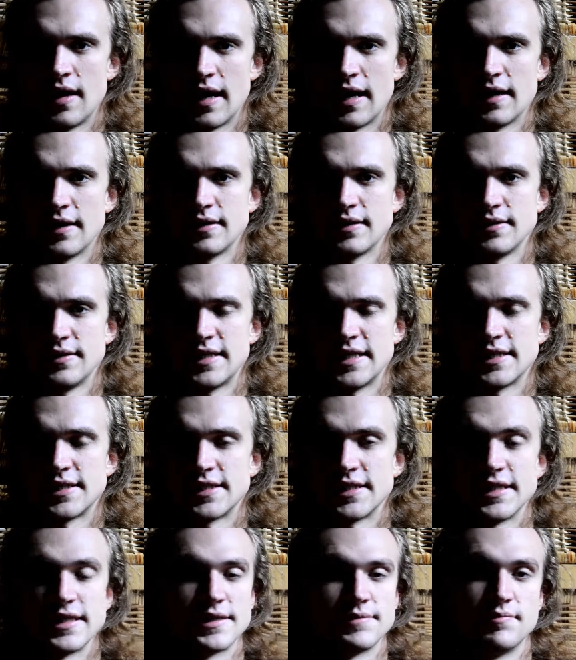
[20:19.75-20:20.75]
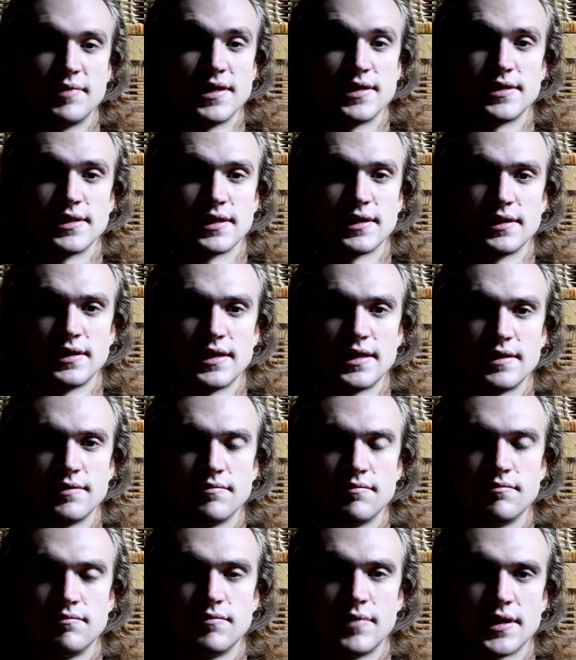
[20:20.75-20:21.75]
And this is basically
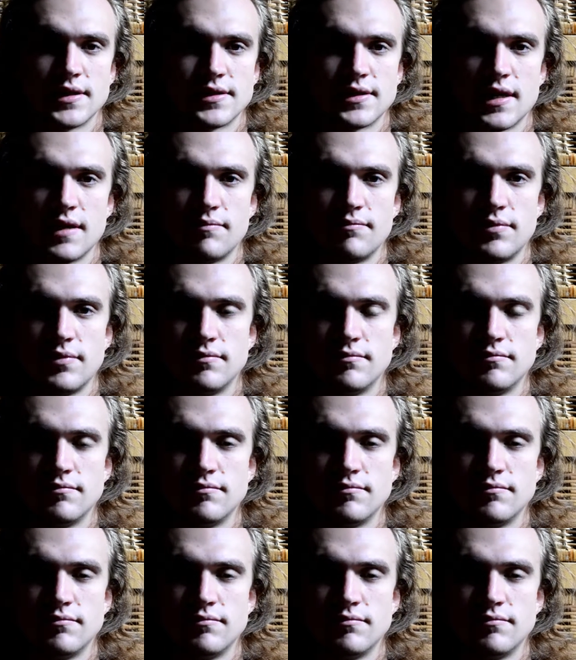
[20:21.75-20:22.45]
mixed up